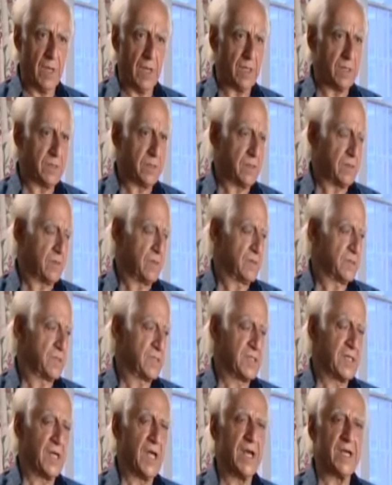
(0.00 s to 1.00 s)
has the
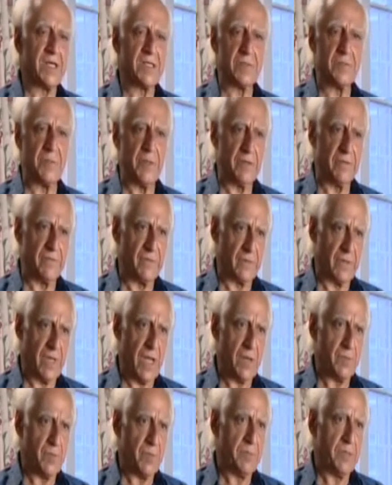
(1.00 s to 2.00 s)
slightest bit of
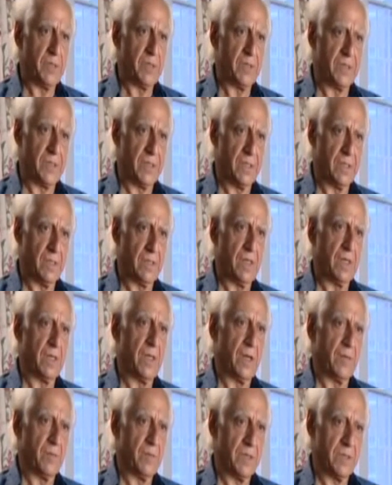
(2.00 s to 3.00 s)
capability in
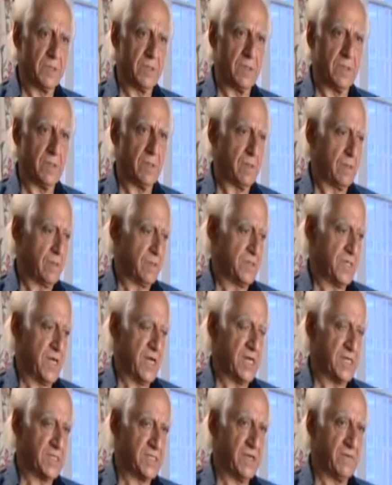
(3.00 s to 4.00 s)
that mission. The
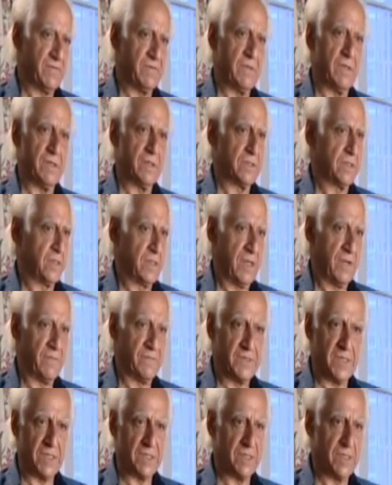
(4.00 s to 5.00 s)
JSF doesn't, the
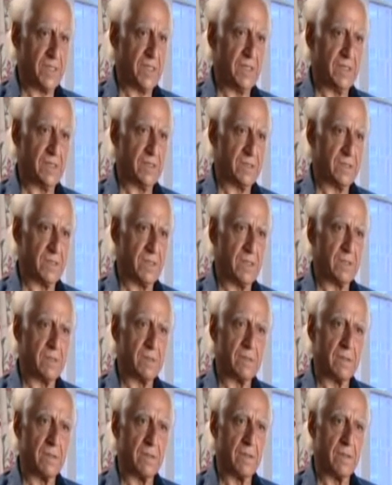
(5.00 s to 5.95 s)
F-16 doesn't either.